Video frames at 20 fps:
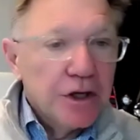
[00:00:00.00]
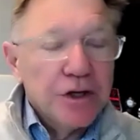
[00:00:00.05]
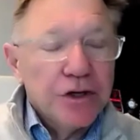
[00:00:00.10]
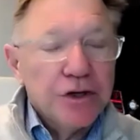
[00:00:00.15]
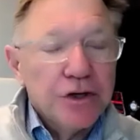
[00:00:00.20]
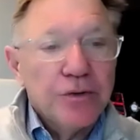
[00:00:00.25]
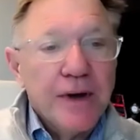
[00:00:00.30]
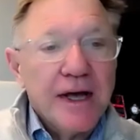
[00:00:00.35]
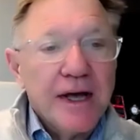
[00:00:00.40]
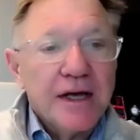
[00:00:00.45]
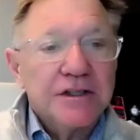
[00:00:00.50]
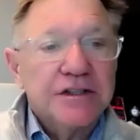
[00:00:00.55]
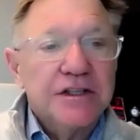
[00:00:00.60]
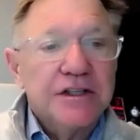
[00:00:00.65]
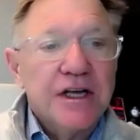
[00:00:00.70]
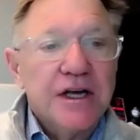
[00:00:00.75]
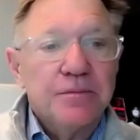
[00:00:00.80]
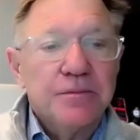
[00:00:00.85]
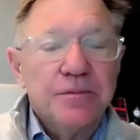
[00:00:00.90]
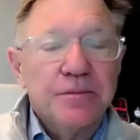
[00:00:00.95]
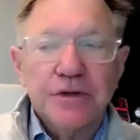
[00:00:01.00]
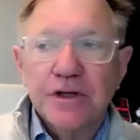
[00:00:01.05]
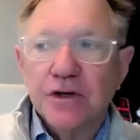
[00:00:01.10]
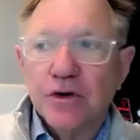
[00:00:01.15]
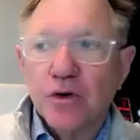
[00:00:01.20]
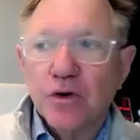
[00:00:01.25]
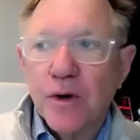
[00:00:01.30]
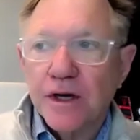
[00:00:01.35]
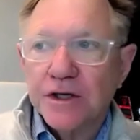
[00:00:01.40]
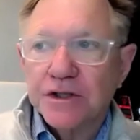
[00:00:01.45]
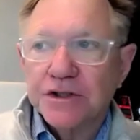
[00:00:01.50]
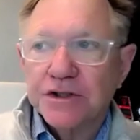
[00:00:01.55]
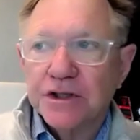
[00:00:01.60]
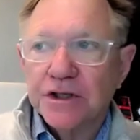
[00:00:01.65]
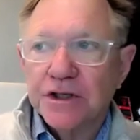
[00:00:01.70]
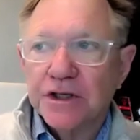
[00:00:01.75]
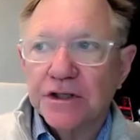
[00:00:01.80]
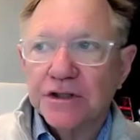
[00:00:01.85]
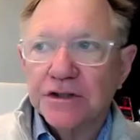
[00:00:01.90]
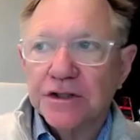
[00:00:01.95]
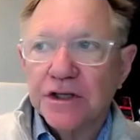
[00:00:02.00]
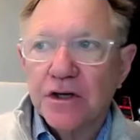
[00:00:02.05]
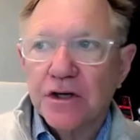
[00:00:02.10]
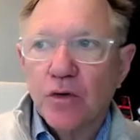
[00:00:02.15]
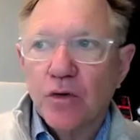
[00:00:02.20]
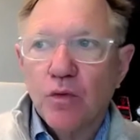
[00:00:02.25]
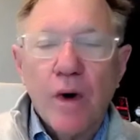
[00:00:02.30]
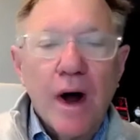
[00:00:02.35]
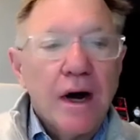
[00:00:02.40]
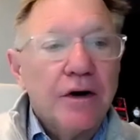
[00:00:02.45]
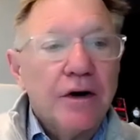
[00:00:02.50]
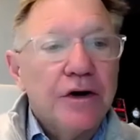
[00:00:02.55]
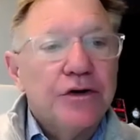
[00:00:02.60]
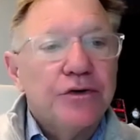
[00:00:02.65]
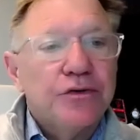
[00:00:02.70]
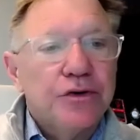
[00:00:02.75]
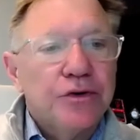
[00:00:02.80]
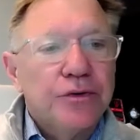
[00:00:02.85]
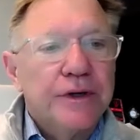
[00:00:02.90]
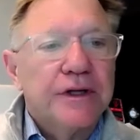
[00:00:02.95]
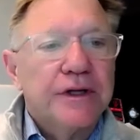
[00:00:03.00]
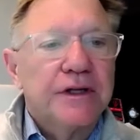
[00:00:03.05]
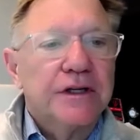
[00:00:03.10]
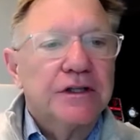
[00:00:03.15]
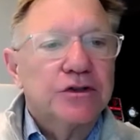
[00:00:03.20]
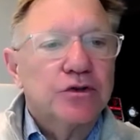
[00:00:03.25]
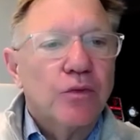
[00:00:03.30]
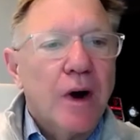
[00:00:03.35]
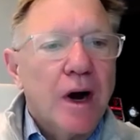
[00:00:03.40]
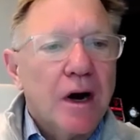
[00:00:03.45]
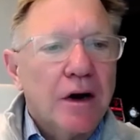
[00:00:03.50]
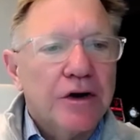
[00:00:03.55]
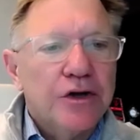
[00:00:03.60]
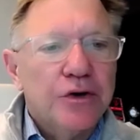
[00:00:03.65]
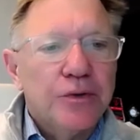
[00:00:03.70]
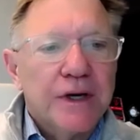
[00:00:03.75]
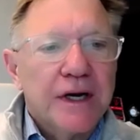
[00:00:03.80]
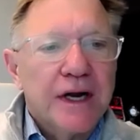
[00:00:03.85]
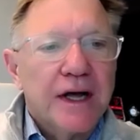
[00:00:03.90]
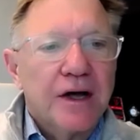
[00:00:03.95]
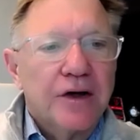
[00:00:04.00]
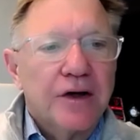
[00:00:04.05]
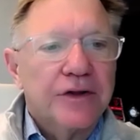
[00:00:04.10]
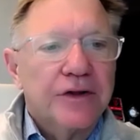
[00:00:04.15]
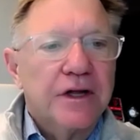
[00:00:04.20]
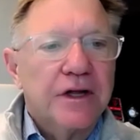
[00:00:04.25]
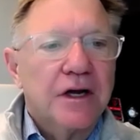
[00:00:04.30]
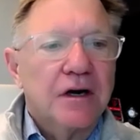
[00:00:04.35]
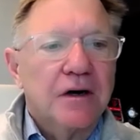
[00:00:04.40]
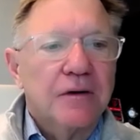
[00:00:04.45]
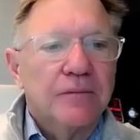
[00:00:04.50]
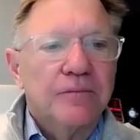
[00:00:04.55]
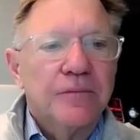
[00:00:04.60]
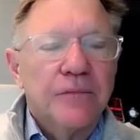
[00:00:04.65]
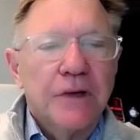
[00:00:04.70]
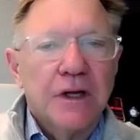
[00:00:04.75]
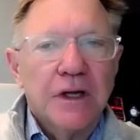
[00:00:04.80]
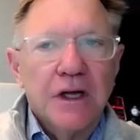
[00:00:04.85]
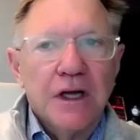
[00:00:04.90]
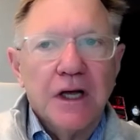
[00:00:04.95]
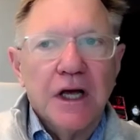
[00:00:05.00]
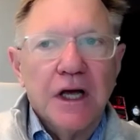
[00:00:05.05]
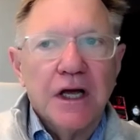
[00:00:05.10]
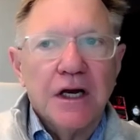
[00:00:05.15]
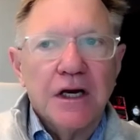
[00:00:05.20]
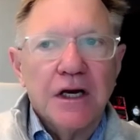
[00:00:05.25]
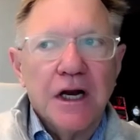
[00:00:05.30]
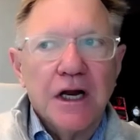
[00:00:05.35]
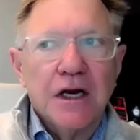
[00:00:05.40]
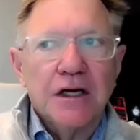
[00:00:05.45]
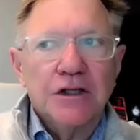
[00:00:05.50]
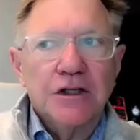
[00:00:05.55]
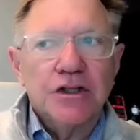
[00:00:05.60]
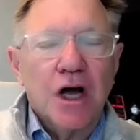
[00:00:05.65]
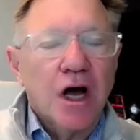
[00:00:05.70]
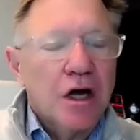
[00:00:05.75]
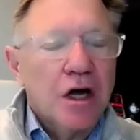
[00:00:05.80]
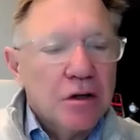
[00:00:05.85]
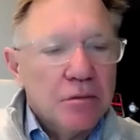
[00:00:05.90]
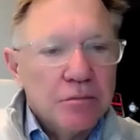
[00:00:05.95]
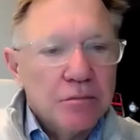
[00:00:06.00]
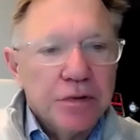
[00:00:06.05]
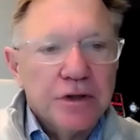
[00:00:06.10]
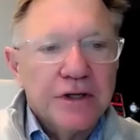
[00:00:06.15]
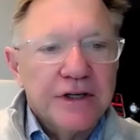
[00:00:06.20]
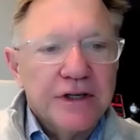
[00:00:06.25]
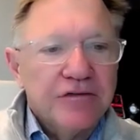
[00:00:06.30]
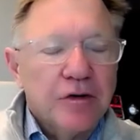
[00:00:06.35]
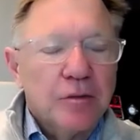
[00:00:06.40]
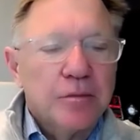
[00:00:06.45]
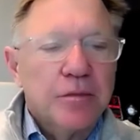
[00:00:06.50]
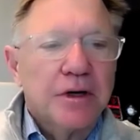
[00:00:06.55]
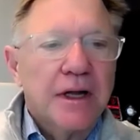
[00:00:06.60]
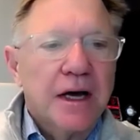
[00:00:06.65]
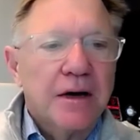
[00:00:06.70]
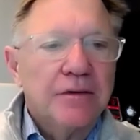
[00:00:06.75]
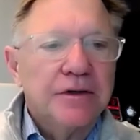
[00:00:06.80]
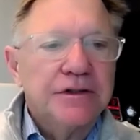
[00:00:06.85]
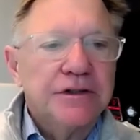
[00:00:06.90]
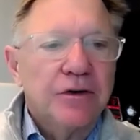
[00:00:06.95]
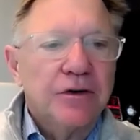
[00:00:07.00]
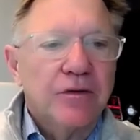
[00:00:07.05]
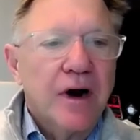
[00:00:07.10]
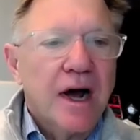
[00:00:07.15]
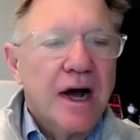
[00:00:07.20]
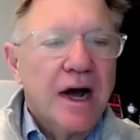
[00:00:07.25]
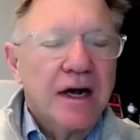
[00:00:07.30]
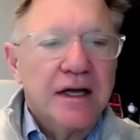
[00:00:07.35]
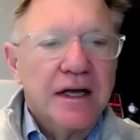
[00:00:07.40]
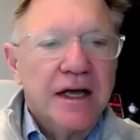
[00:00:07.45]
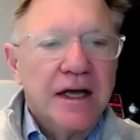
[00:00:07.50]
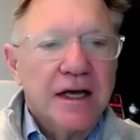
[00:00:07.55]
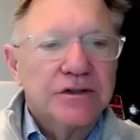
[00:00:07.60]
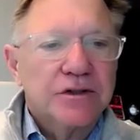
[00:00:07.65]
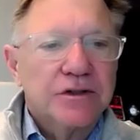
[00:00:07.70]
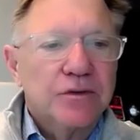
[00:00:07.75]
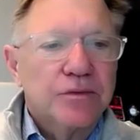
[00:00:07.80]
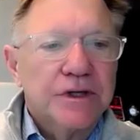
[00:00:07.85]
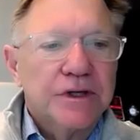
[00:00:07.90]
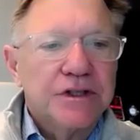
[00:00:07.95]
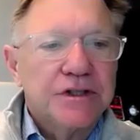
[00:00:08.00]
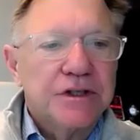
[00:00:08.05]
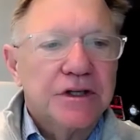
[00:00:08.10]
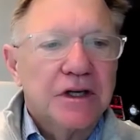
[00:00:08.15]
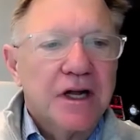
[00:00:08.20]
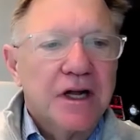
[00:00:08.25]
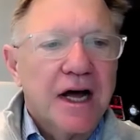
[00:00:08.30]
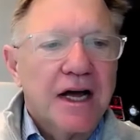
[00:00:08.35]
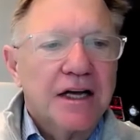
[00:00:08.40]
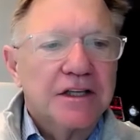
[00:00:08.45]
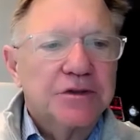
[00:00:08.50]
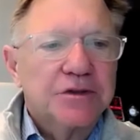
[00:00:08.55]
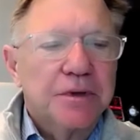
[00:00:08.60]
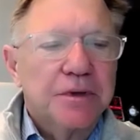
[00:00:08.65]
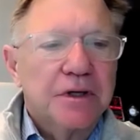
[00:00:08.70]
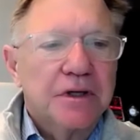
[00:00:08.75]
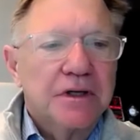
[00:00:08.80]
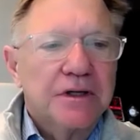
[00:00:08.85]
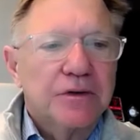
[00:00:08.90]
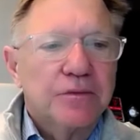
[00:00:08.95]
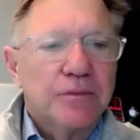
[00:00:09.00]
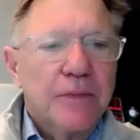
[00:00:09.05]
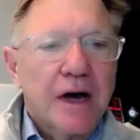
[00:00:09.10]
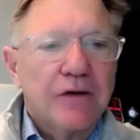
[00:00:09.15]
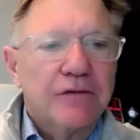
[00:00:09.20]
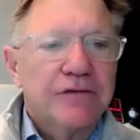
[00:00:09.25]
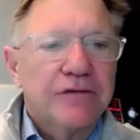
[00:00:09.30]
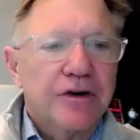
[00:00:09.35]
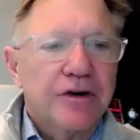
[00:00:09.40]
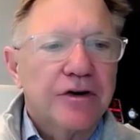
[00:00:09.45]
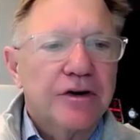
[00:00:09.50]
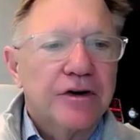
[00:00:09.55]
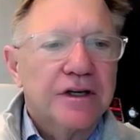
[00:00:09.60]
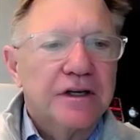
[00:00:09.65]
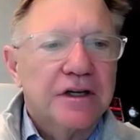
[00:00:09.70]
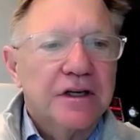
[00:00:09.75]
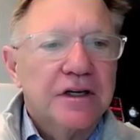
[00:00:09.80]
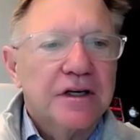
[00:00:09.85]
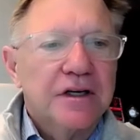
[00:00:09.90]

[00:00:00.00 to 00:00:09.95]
You ask them, the question is, why are you doing this? Why are you in healthcare? And it's unbelievable. I was at Rock Castle Regional Hospital in Mount Vernon,